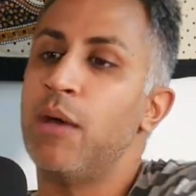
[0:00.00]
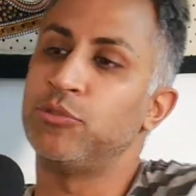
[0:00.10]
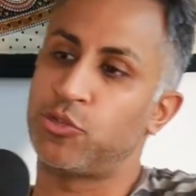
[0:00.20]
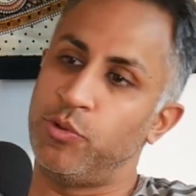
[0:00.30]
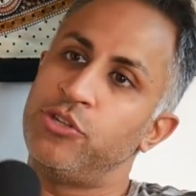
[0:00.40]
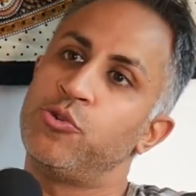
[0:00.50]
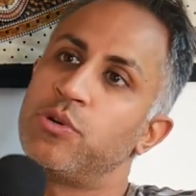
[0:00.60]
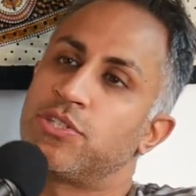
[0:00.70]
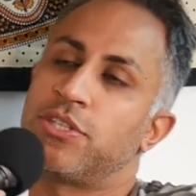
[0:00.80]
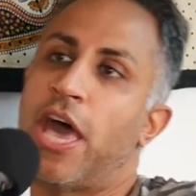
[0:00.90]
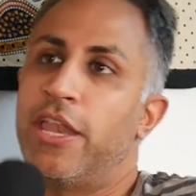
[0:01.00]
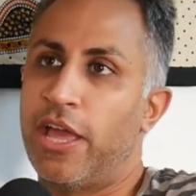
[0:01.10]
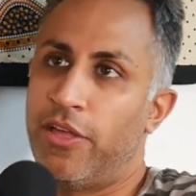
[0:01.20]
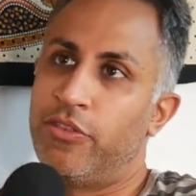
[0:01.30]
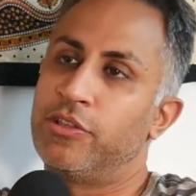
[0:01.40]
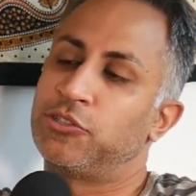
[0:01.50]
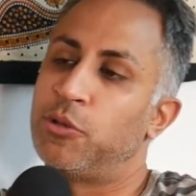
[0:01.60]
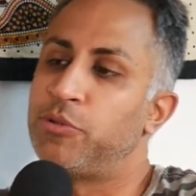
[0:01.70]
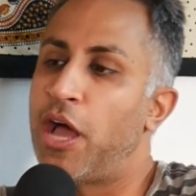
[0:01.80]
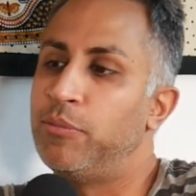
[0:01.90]
times do we do a set and
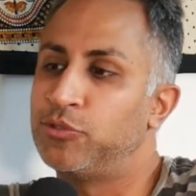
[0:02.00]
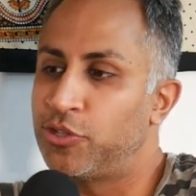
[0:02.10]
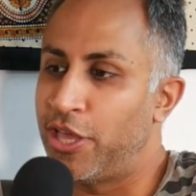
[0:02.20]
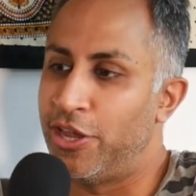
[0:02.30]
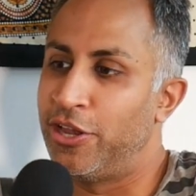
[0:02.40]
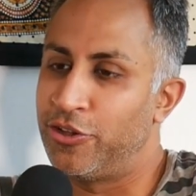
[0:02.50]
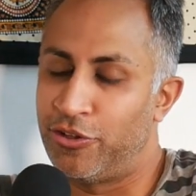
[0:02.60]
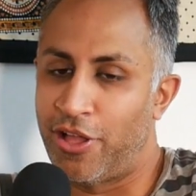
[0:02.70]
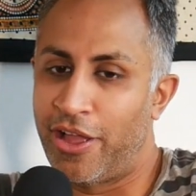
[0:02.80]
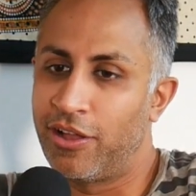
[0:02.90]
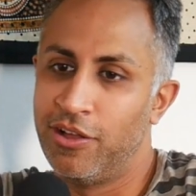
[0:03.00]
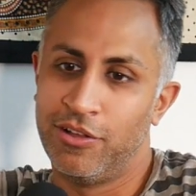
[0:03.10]
sometimes in it you're like,